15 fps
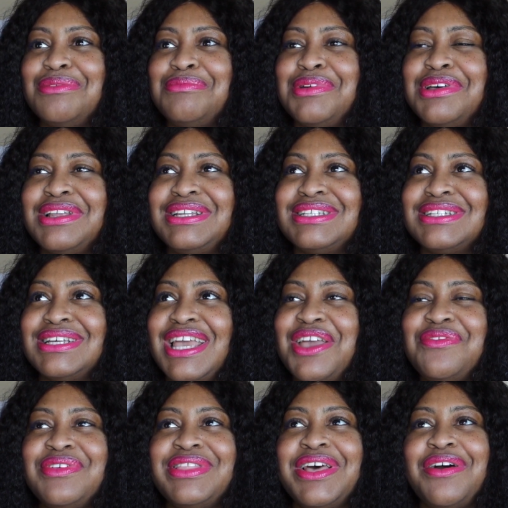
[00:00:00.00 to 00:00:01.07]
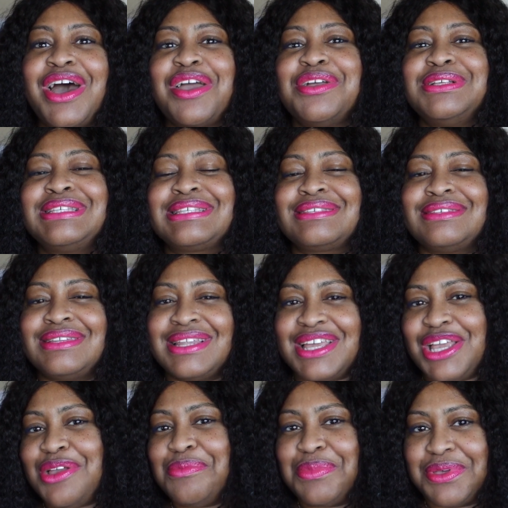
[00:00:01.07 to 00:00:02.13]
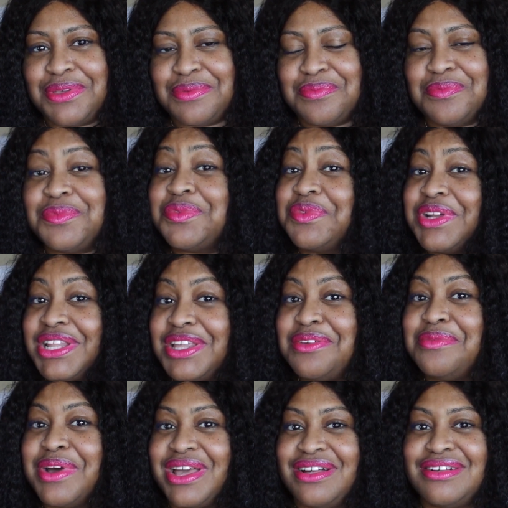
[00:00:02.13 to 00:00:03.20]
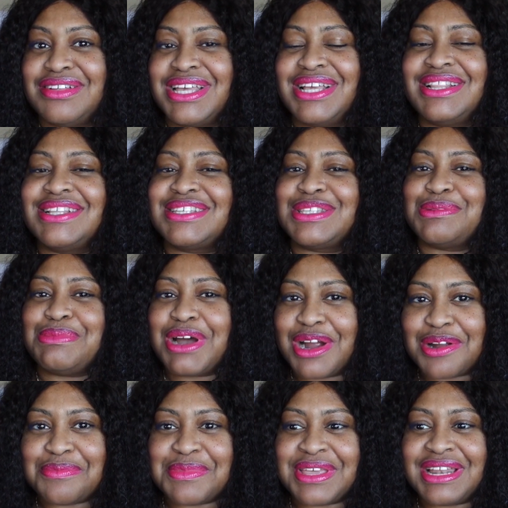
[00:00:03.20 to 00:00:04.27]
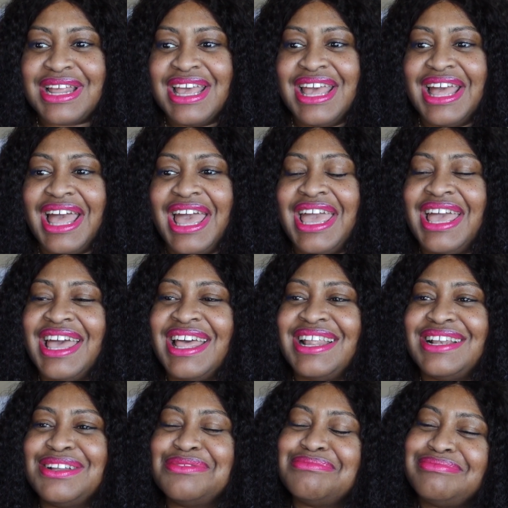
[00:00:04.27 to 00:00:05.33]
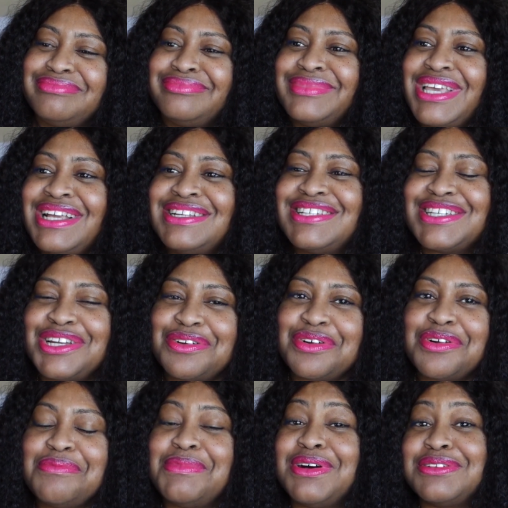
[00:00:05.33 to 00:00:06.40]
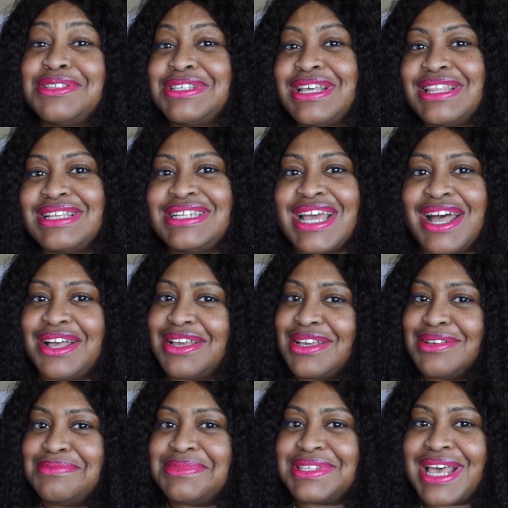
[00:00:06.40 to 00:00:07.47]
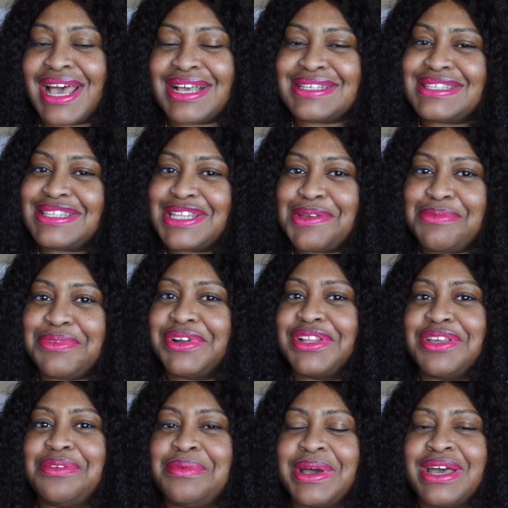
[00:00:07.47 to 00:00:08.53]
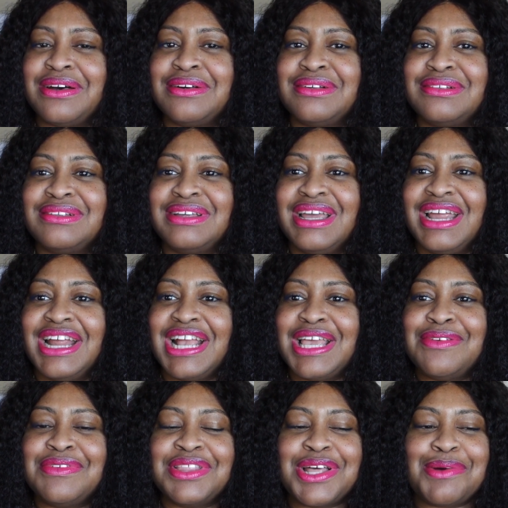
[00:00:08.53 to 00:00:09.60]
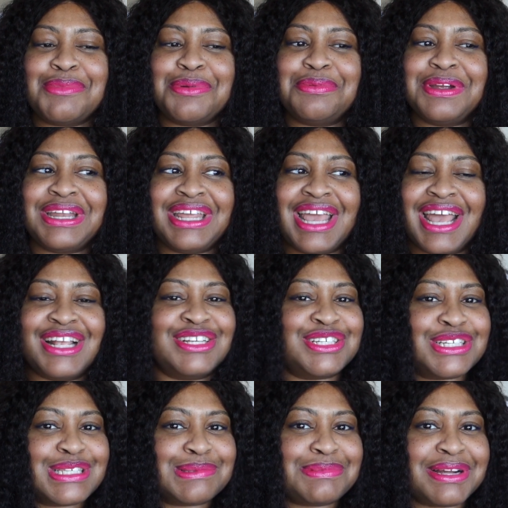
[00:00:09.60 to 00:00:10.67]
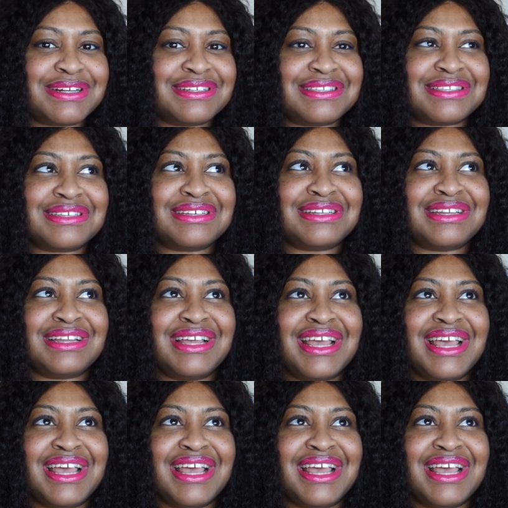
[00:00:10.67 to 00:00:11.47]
But even though I sleep really well in this apartment, and in general most of the times I sleep really well, even though I'm a pretty anxious person,